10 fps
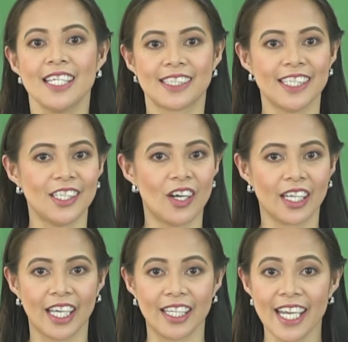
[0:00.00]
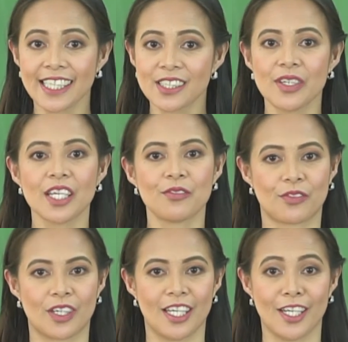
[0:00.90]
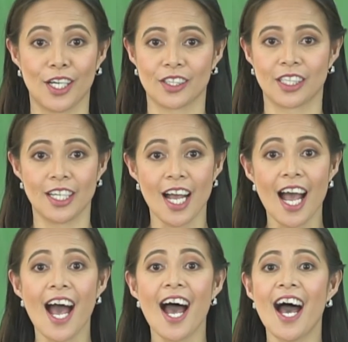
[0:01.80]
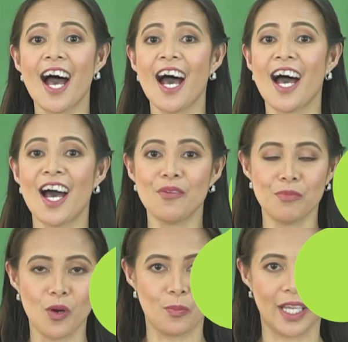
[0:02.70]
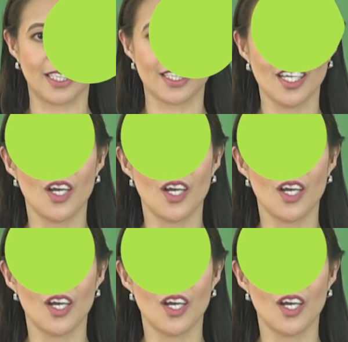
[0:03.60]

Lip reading: See you again next week for another moment.